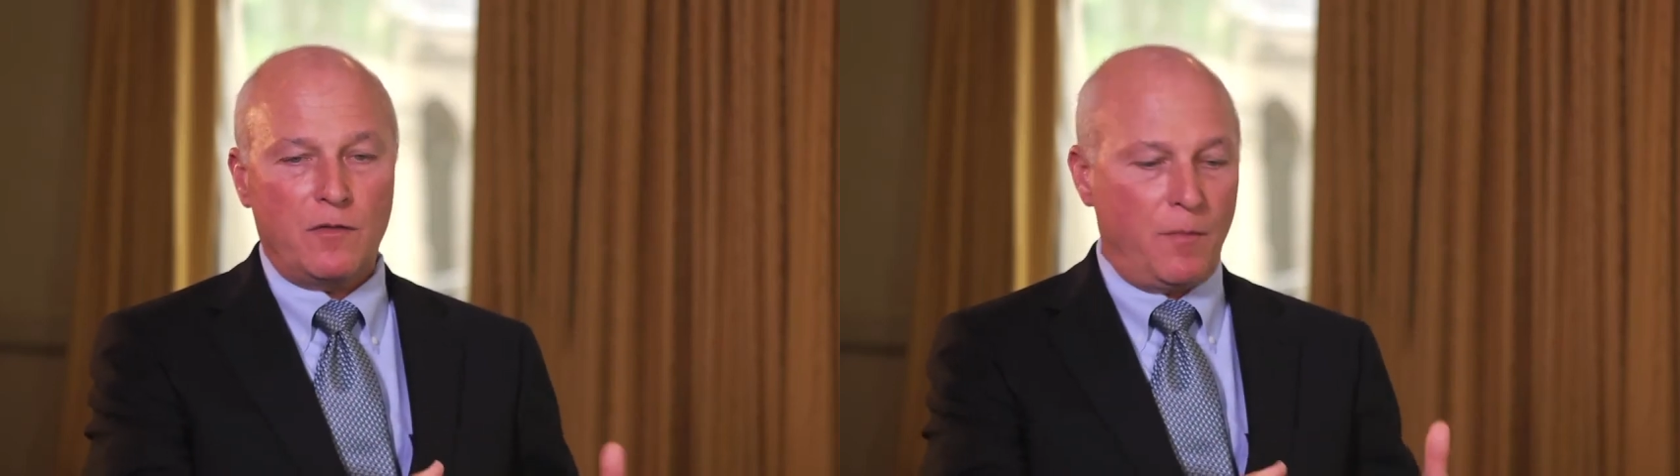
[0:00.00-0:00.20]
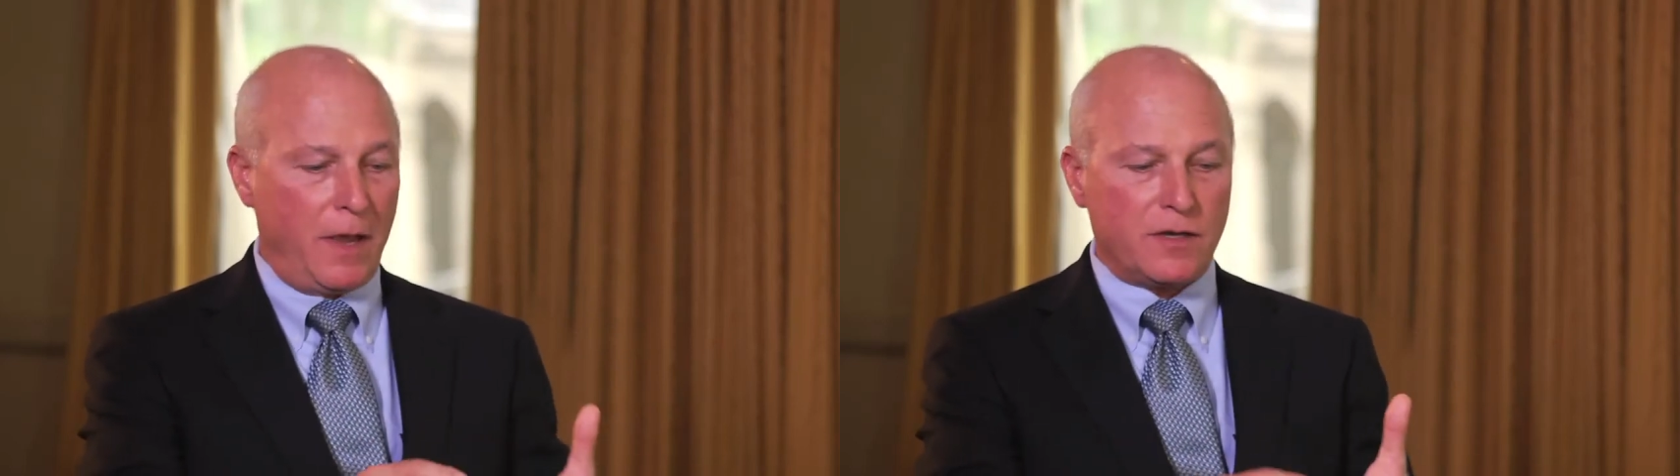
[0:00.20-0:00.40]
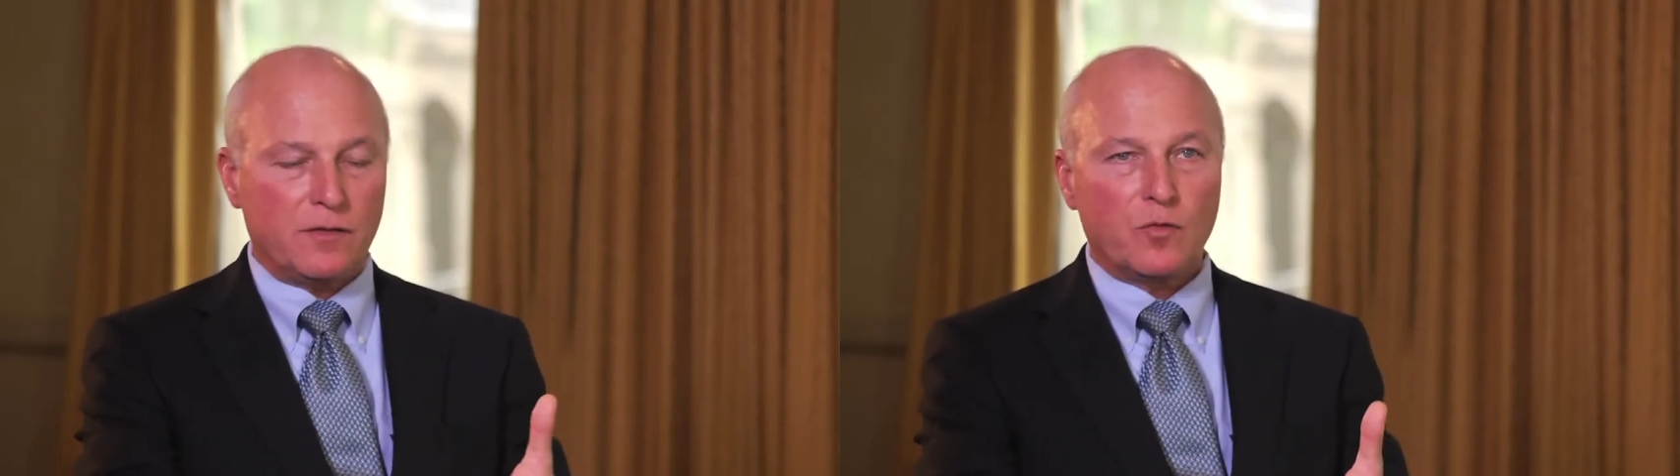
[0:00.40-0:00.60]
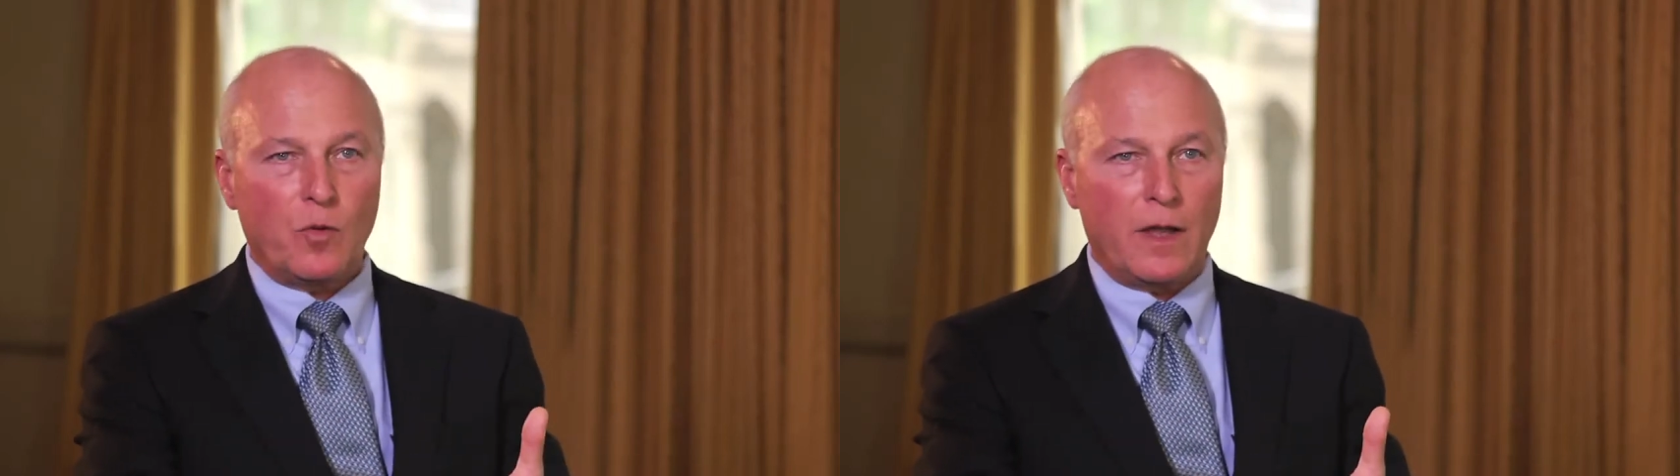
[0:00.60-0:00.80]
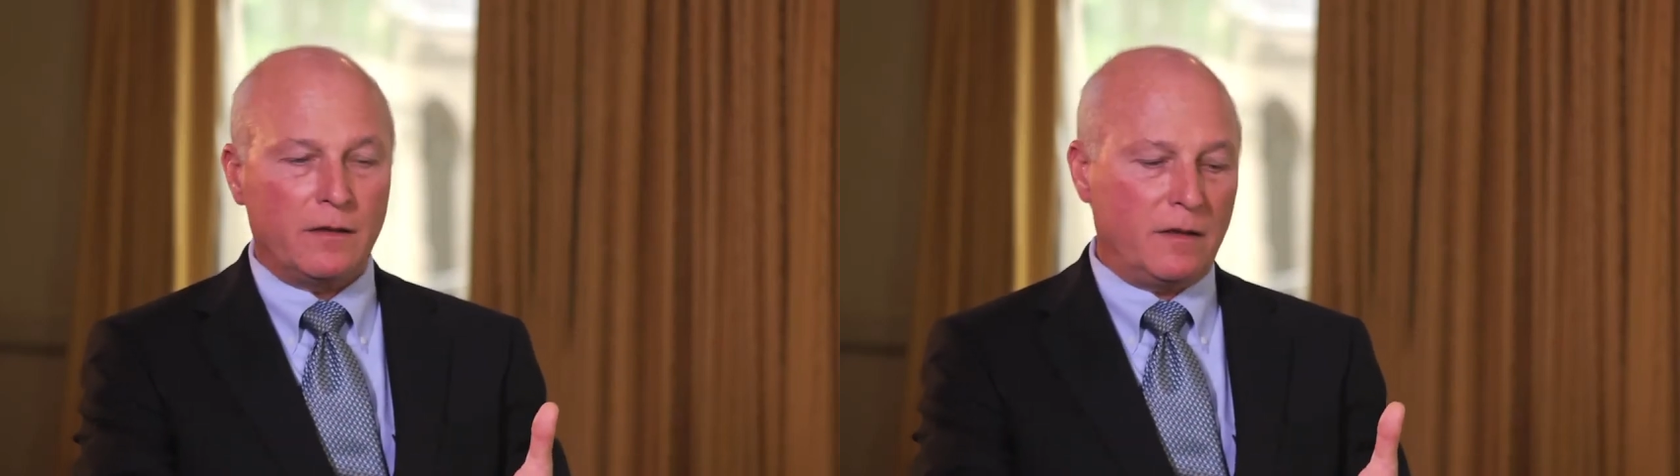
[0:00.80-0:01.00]
The patients
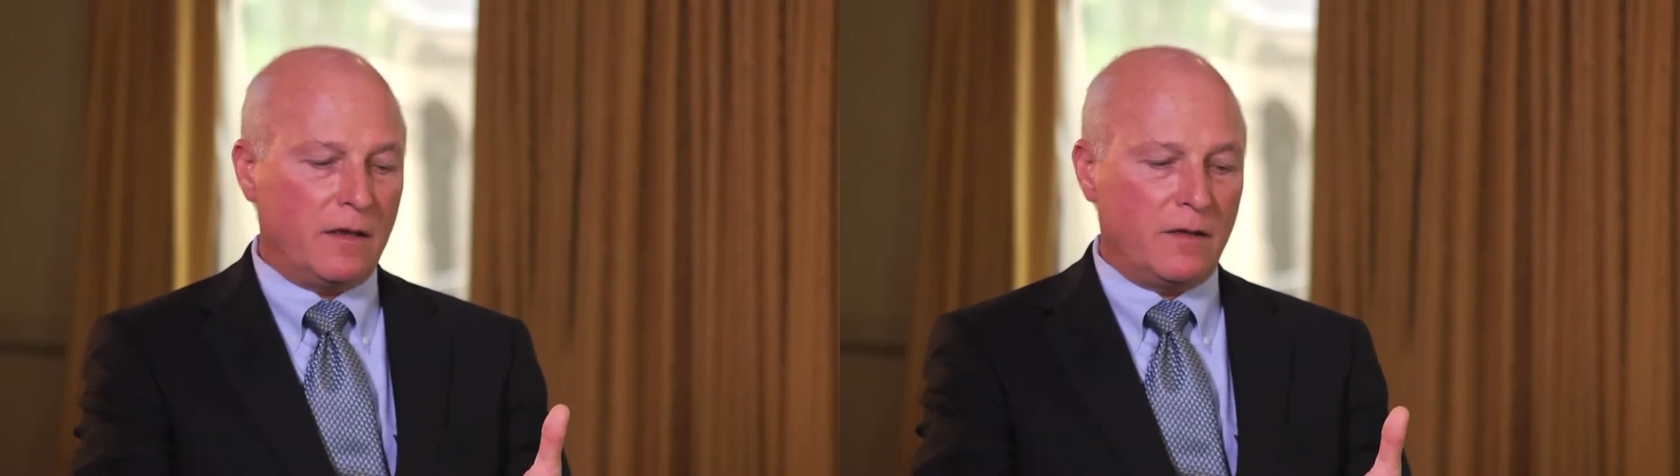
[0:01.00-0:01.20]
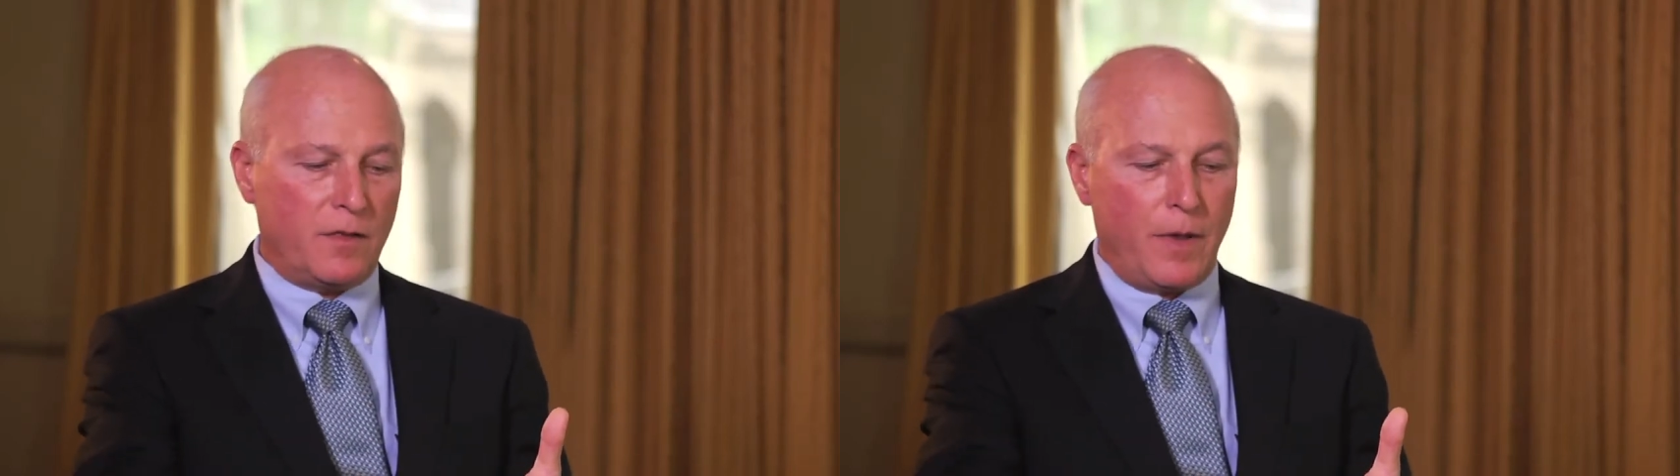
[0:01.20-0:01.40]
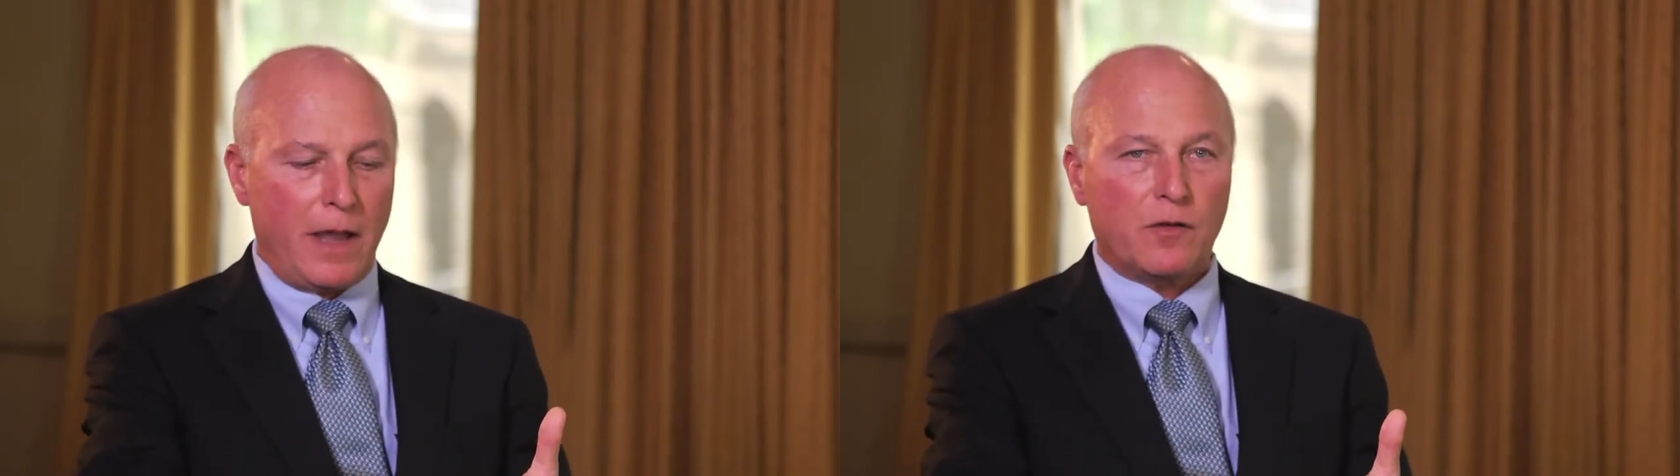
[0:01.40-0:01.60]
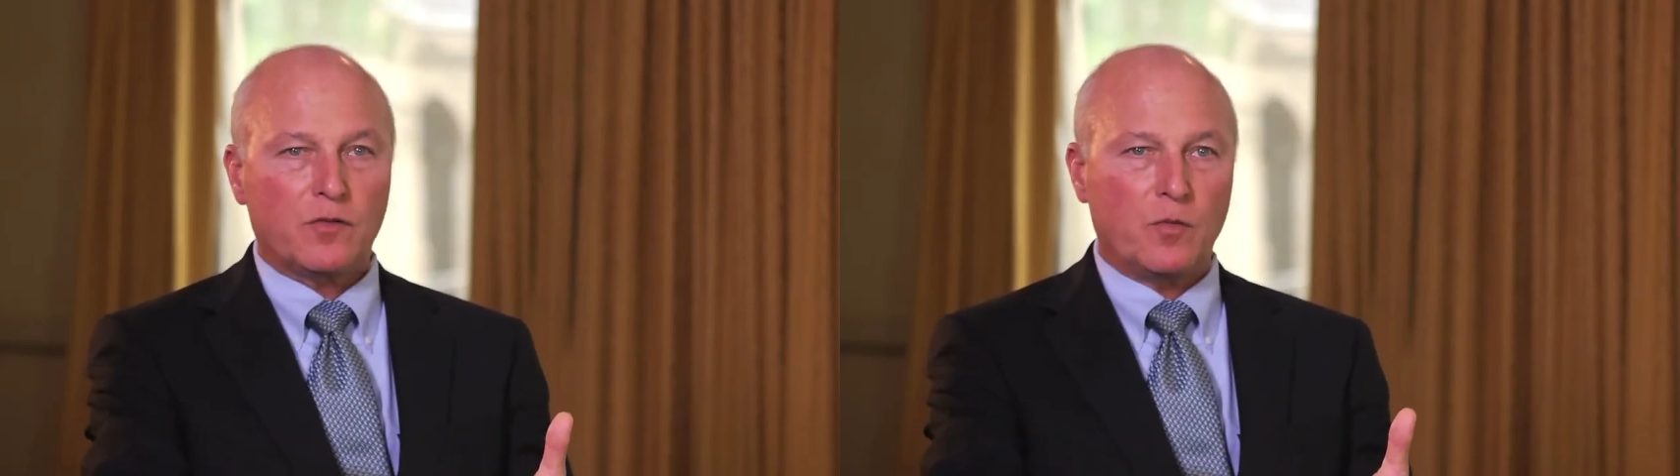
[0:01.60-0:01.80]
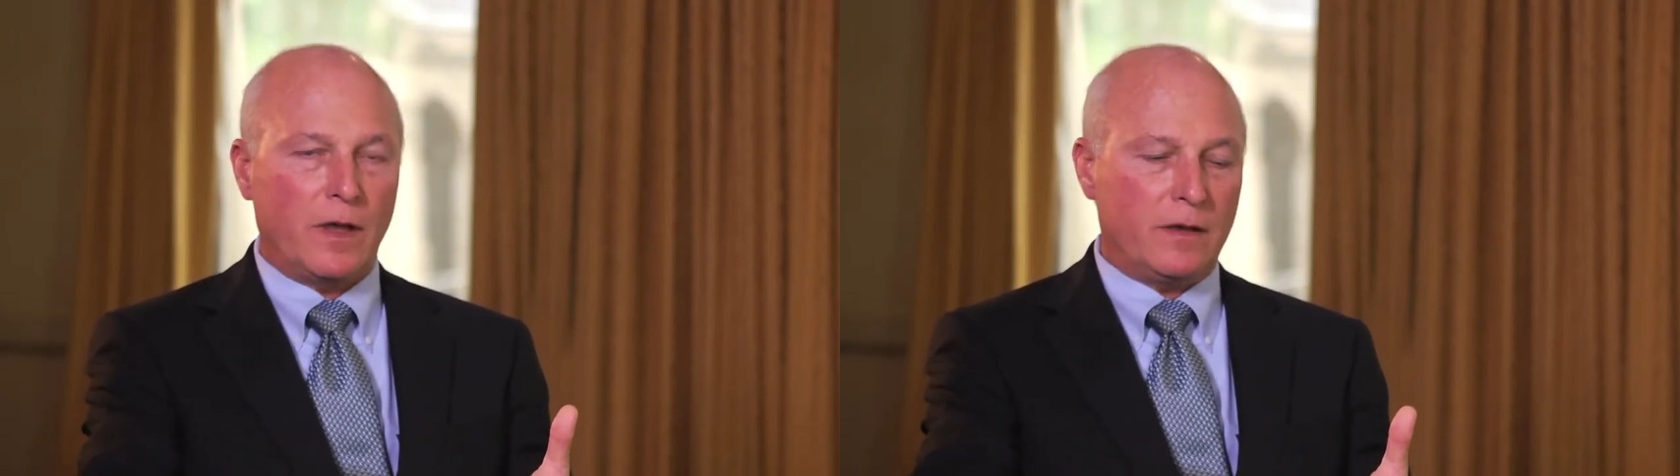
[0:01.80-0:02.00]
win, the
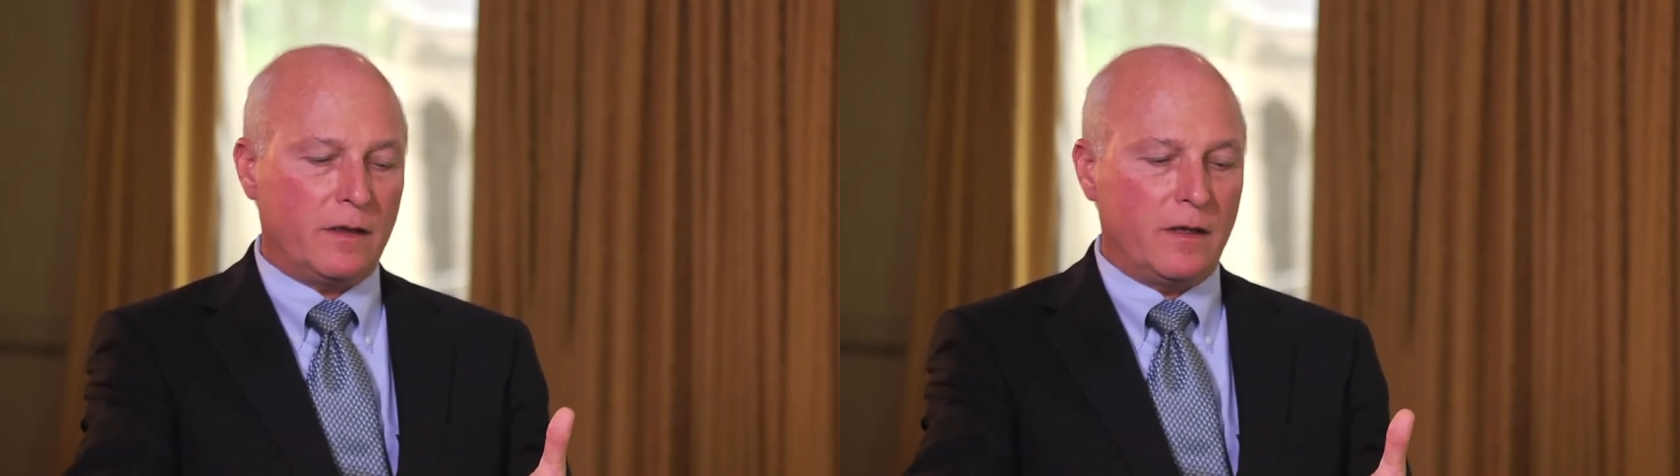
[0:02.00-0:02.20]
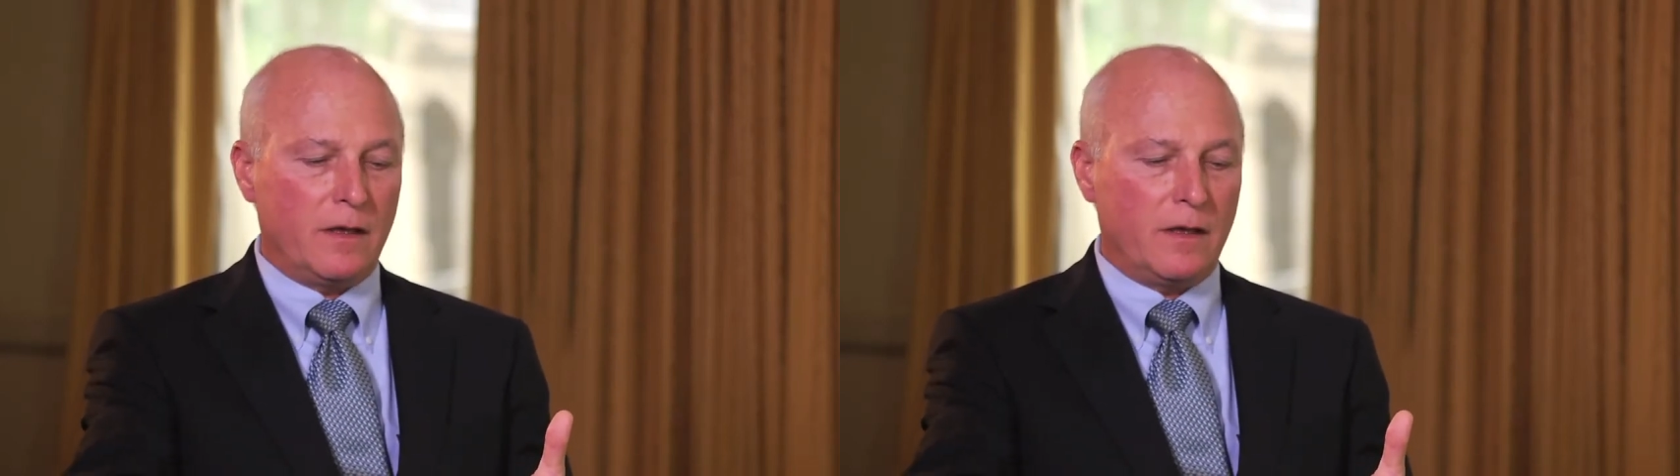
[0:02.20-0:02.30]
payers win,